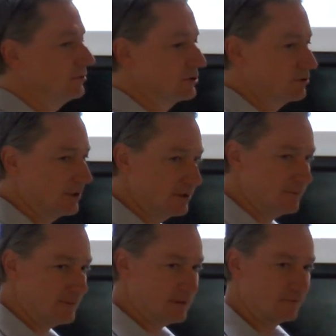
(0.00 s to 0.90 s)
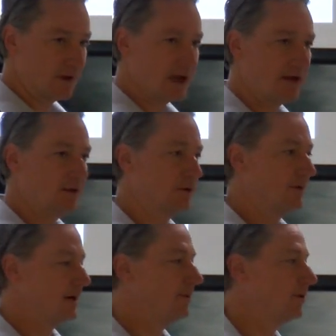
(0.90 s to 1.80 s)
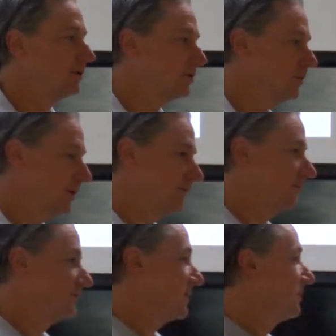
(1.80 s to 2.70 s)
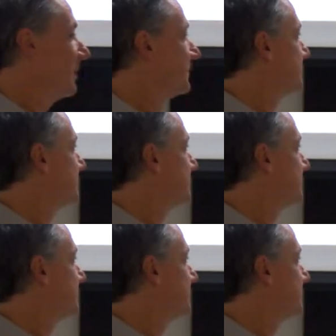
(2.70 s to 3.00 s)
who's struggling with anxiety or bipolar or one of those other